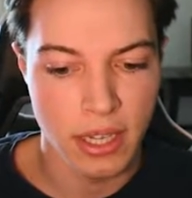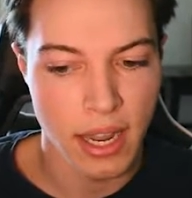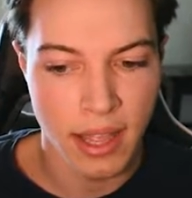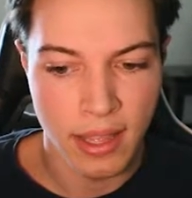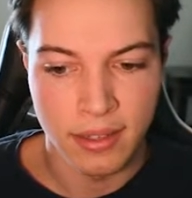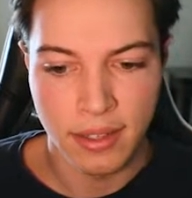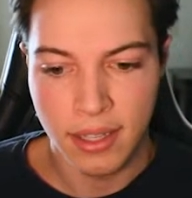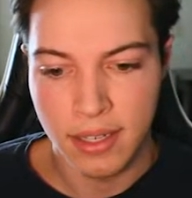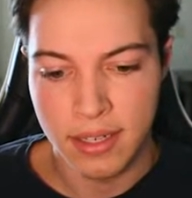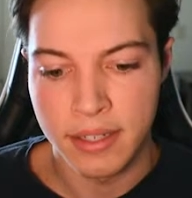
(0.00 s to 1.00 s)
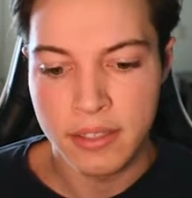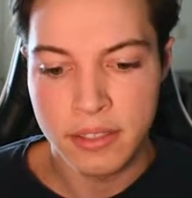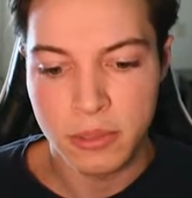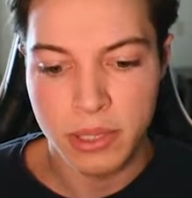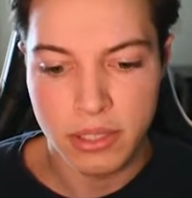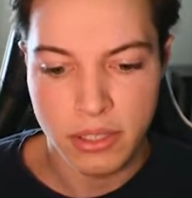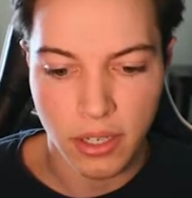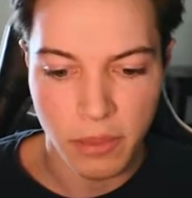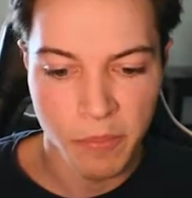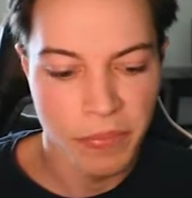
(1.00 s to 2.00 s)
and it needs to restart.